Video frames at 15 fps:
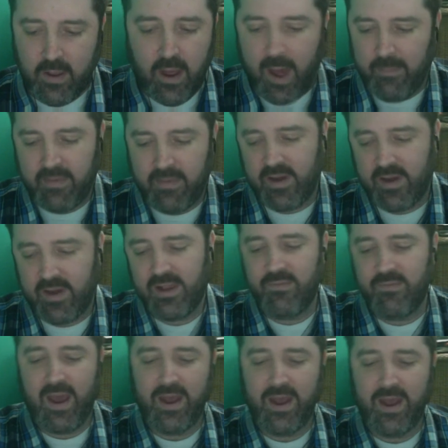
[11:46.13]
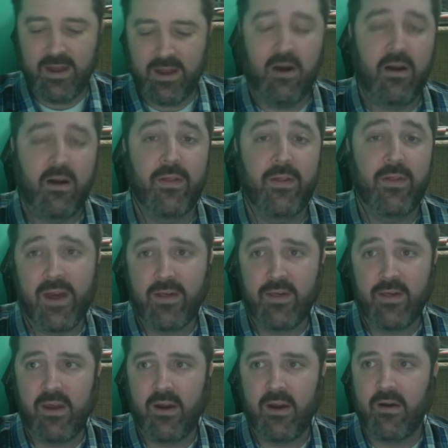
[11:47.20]
I'm just going to leave the ID card on the desk
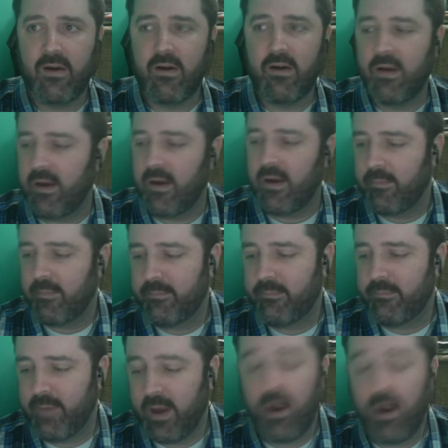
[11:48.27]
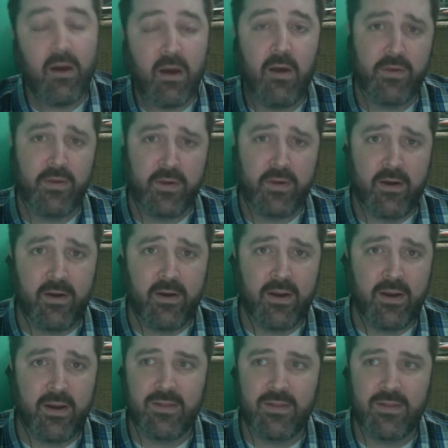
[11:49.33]
here, um, and I'll call security to get.